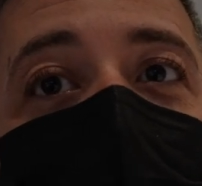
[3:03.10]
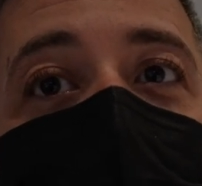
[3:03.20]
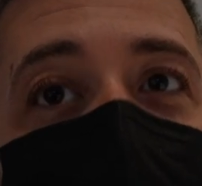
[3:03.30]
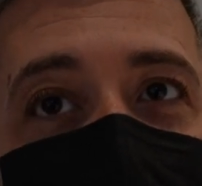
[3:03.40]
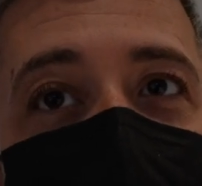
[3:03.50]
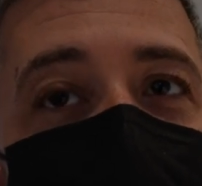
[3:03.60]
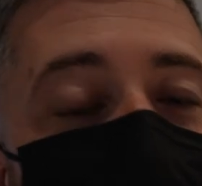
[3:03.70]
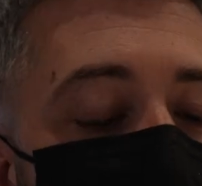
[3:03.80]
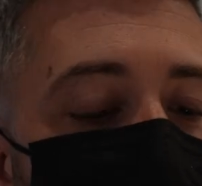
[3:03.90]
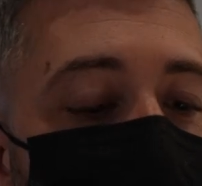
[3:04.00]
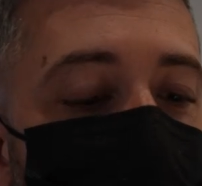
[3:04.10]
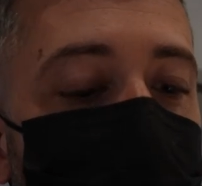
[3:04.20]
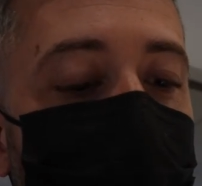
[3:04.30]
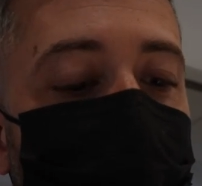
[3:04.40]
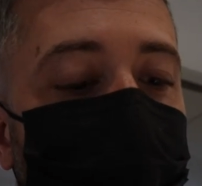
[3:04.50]
now they don't. The
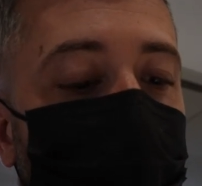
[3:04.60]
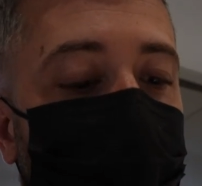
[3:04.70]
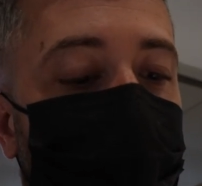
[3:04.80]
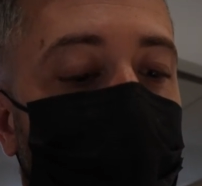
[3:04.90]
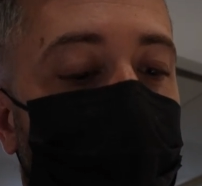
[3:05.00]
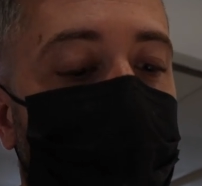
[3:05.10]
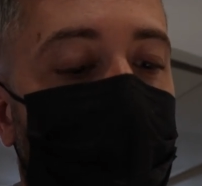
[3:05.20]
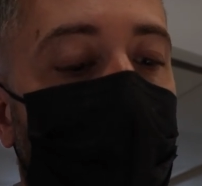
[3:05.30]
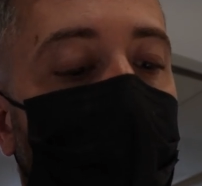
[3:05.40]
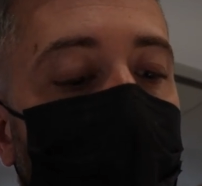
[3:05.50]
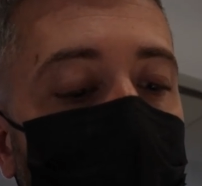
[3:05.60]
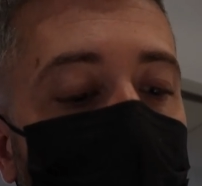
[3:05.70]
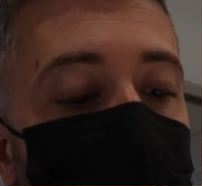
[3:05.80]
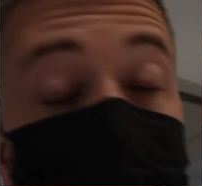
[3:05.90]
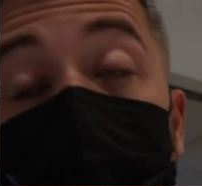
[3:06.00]
626 is
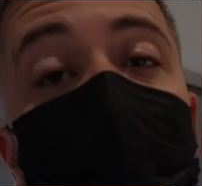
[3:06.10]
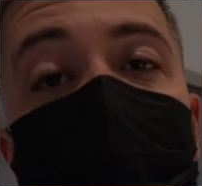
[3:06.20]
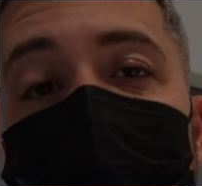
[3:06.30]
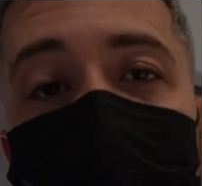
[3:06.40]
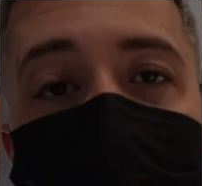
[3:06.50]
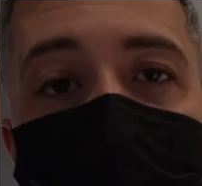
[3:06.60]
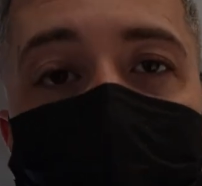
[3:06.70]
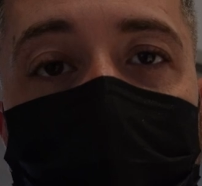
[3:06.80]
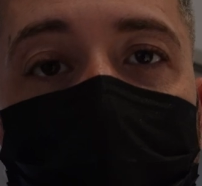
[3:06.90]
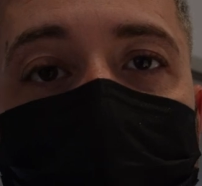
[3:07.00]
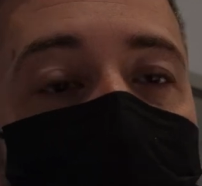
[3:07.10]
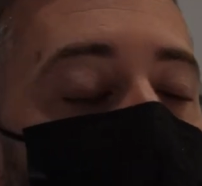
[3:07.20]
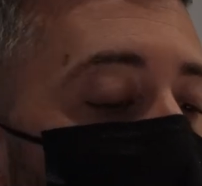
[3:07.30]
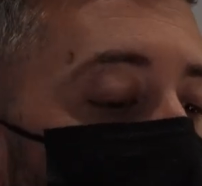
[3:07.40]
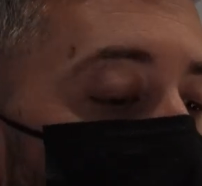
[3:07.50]
a mere suggestion
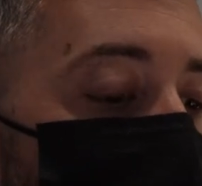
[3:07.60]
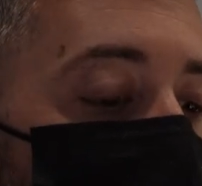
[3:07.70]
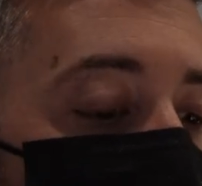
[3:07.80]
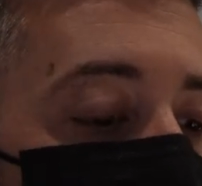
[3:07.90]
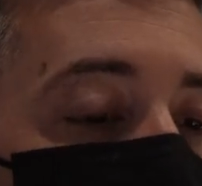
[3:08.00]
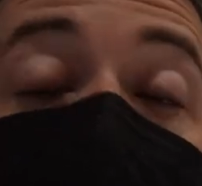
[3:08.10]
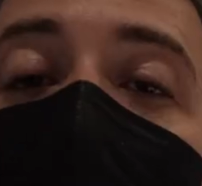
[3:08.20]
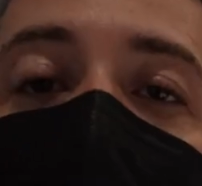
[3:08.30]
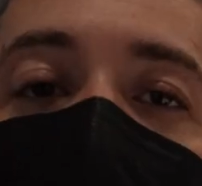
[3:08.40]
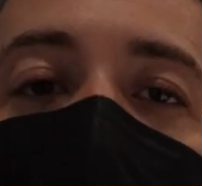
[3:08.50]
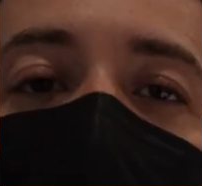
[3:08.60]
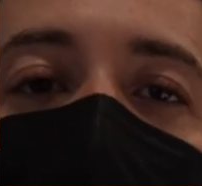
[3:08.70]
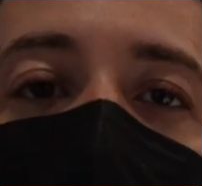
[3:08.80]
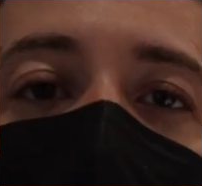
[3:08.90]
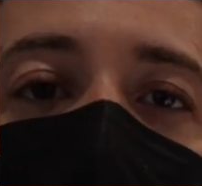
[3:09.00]
and a
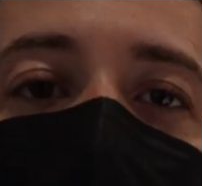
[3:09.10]
placeholder.